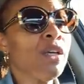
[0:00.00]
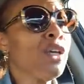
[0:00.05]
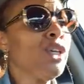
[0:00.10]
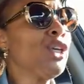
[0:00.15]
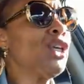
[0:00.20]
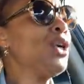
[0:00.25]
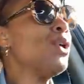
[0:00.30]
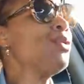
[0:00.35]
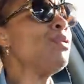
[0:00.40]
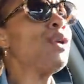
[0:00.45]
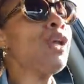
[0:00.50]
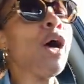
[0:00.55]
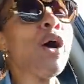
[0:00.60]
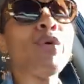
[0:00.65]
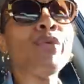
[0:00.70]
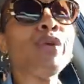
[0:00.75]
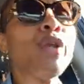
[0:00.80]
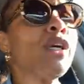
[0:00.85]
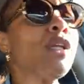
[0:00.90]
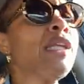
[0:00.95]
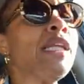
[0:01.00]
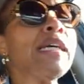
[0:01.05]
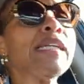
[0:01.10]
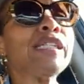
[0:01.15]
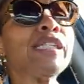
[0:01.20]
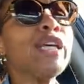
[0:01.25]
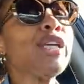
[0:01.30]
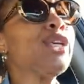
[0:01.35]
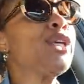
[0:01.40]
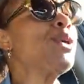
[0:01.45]
You
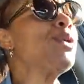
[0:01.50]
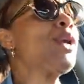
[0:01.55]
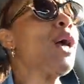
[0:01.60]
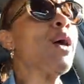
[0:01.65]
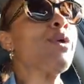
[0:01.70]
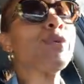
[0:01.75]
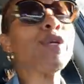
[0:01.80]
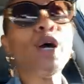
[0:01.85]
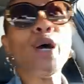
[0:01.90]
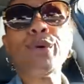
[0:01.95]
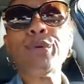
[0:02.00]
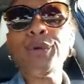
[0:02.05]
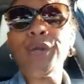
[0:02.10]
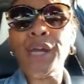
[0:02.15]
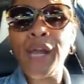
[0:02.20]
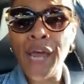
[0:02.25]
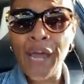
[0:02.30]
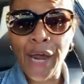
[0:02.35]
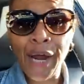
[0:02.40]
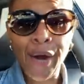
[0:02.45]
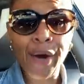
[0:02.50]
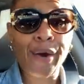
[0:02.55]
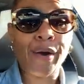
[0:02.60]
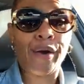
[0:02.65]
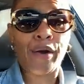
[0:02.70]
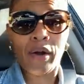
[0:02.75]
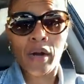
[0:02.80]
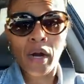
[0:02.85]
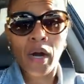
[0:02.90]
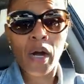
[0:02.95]
don't know now.
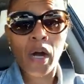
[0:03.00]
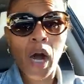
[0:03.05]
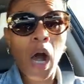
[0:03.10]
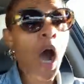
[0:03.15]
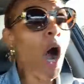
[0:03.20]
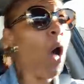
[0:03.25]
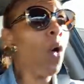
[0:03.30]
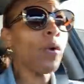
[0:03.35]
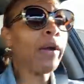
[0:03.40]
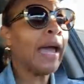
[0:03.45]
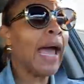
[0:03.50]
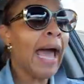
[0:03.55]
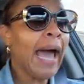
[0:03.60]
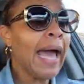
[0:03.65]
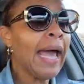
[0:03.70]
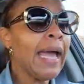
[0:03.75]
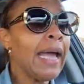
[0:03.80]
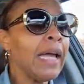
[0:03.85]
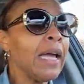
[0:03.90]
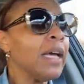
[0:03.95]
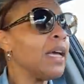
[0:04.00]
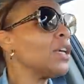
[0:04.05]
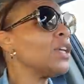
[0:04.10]
Okay?